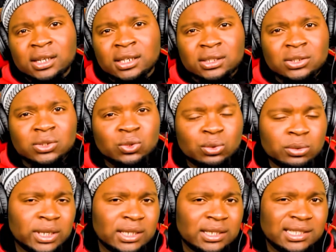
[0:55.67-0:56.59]
to
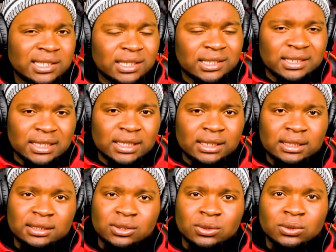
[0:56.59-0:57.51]
2016.
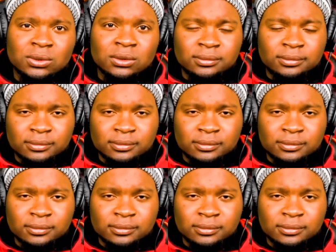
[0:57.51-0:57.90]
So